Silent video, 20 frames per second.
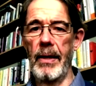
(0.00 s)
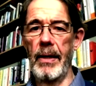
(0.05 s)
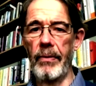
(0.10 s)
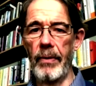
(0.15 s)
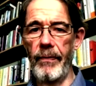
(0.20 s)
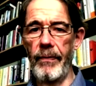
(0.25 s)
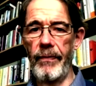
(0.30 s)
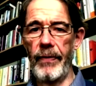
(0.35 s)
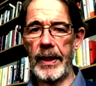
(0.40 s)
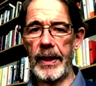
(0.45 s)

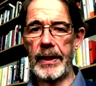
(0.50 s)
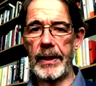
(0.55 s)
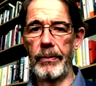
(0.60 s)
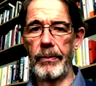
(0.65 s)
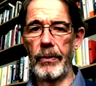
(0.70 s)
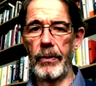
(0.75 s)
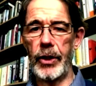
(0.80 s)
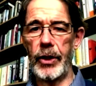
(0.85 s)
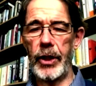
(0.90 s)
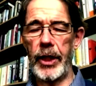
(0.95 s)

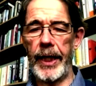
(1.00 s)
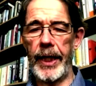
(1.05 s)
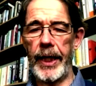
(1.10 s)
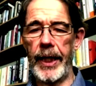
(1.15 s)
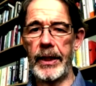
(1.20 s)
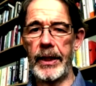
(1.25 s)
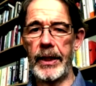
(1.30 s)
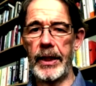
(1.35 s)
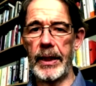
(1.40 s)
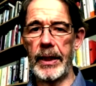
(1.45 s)
irreversible
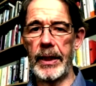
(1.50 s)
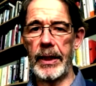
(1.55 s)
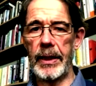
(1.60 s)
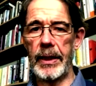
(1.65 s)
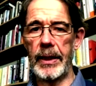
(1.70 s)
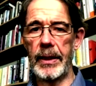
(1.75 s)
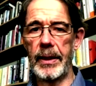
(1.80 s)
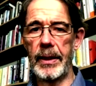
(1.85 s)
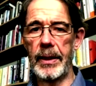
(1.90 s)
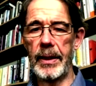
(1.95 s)

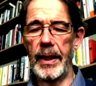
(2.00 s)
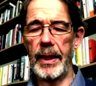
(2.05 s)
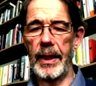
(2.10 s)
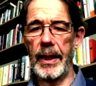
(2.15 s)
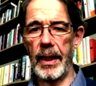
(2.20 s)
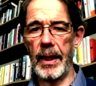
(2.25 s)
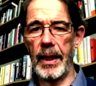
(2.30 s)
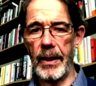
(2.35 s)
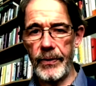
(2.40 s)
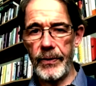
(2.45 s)
changes
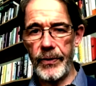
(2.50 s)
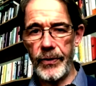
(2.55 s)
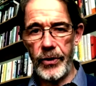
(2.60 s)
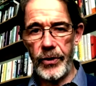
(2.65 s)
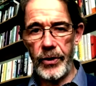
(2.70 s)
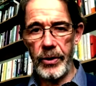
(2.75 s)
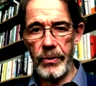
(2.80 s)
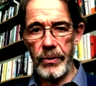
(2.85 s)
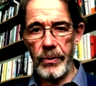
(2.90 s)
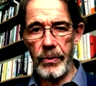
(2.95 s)
in those
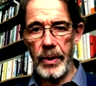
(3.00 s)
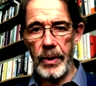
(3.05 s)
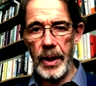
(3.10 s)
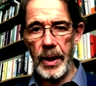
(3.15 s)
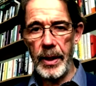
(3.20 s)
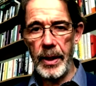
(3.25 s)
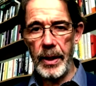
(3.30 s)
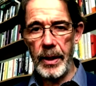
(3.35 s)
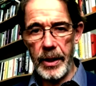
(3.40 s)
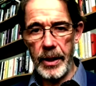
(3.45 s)
two
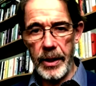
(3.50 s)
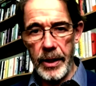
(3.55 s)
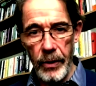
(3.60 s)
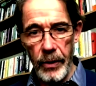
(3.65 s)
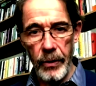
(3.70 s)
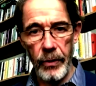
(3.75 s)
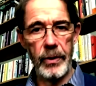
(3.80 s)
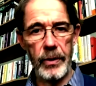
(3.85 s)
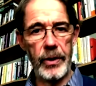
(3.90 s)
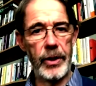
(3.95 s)

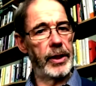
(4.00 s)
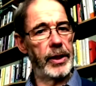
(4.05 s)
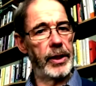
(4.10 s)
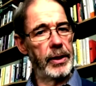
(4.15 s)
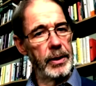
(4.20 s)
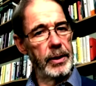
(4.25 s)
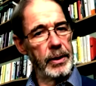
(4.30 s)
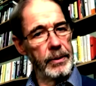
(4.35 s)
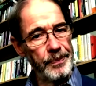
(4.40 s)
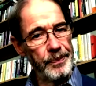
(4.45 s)

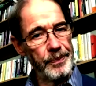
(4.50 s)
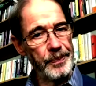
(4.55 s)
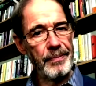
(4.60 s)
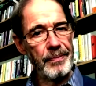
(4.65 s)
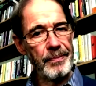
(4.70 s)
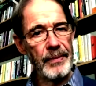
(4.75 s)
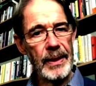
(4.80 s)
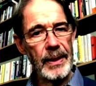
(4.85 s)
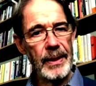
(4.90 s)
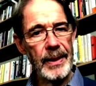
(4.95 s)
huge
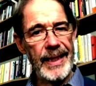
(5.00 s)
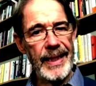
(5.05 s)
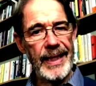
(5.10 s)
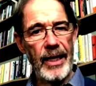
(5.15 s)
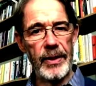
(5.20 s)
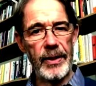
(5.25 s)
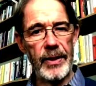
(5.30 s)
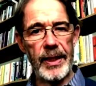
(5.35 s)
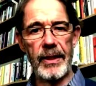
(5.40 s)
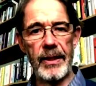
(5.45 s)

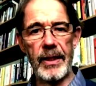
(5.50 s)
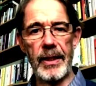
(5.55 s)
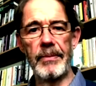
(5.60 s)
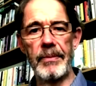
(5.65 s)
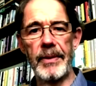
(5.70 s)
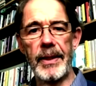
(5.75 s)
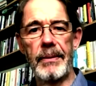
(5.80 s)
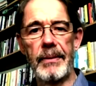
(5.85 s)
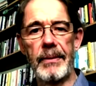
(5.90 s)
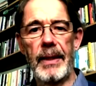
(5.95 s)

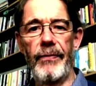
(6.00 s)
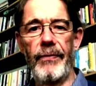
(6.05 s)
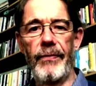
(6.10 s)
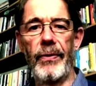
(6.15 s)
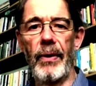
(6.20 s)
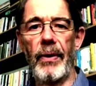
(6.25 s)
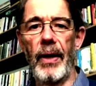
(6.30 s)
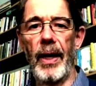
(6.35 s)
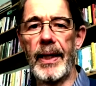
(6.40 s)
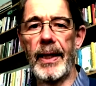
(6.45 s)
ecosystems,
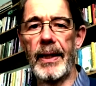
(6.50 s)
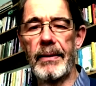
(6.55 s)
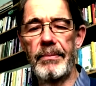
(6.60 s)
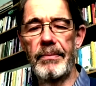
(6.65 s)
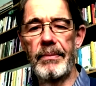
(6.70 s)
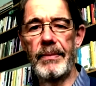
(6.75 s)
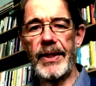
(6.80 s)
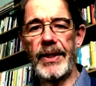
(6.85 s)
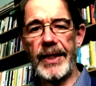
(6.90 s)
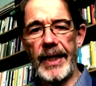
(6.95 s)
if you like,
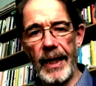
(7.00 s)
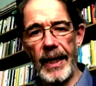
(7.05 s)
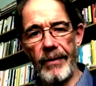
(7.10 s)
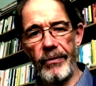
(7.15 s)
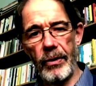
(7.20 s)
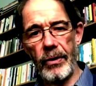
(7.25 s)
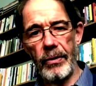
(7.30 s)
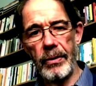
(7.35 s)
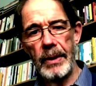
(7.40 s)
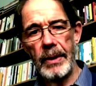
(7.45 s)
sea
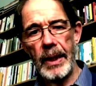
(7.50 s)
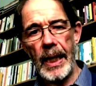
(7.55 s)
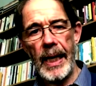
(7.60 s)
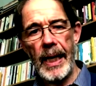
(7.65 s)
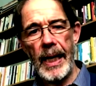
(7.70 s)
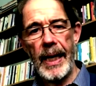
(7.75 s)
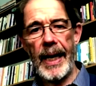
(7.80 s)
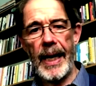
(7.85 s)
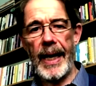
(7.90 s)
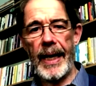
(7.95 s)
level
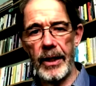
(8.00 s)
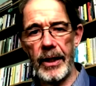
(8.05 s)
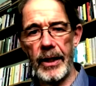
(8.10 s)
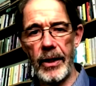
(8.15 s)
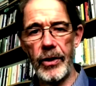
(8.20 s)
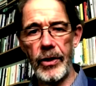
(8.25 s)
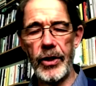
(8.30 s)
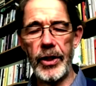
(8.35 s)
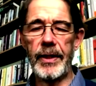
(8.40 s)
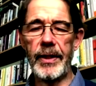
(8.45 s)
and
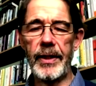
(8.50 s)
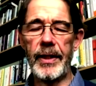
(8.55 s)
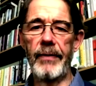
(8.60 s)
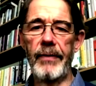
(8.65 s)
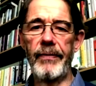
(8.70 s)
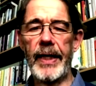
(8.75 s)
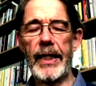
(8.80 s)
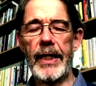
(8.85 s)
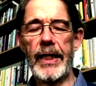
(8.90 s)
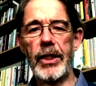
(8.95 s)
ocean
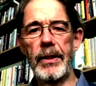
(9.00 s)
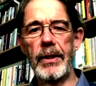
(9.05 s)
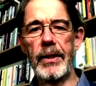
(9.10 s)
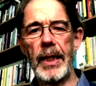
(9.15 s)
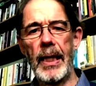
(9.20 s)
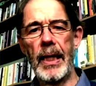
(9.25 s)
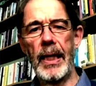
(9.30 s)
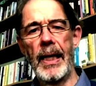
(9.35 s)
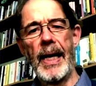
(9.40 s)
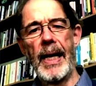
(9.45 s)
acidification.
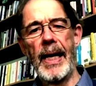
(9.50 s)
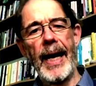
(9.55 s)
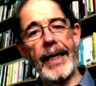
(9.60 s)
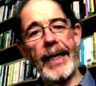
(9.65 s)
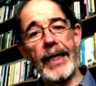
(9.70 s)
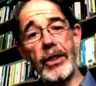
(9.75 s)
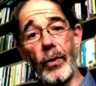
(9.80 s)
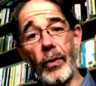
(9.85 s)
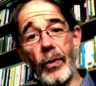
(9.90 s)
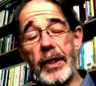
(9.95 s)

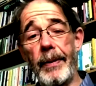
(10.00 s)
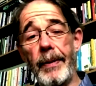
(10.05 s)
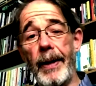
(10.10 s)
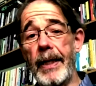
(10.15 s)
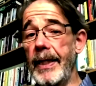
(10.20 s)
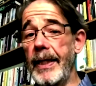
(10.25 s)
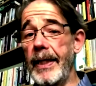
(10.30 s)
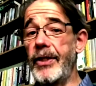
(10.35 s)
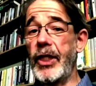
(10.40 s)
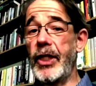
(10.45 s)
And it talks
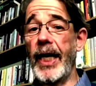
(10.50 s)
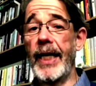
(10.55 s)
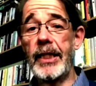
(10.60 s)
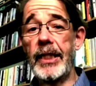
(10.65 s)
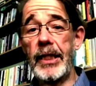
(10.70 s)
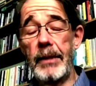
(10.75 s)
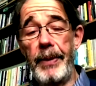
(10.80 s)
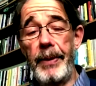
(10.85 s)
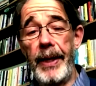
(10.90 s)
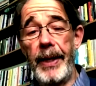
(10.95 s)
about these
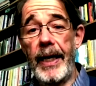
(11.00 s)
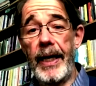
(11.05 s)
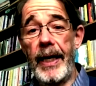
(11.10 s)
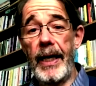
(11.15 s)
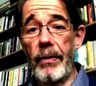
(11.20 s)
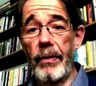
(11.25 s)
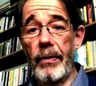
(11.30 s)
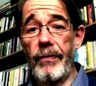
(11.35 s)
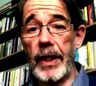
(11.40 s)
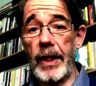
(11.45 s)
changes being
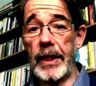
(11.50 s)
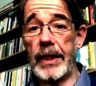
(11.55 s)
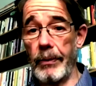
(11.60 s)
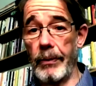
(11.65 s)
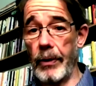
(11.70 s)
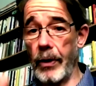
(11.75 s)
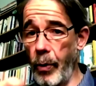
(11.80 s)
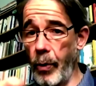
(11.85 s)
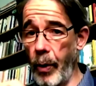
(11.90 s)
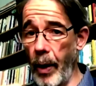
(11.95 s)

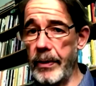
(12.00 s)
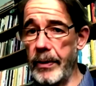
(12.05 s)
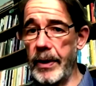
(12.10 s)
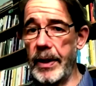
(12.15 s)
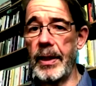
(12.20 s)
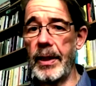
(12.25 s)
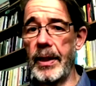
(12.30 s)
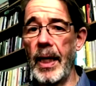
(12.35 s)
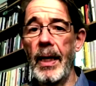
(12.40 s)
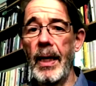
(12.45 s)
irreversible,
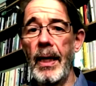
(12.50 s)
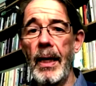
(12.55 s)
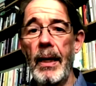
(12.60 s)
quotes,